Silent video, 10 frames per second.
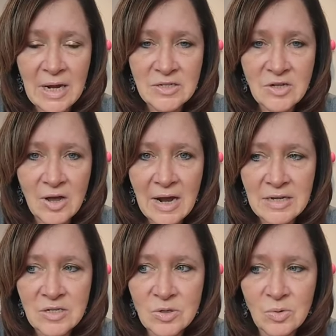when I taught
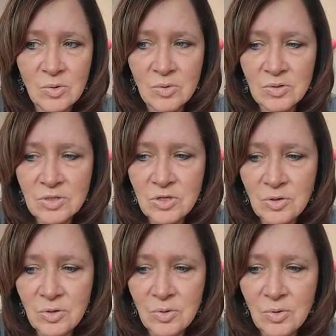high school
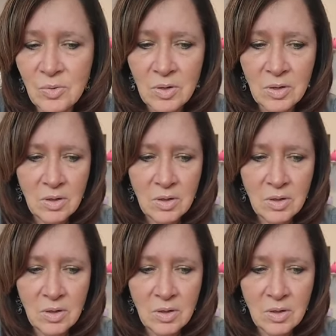to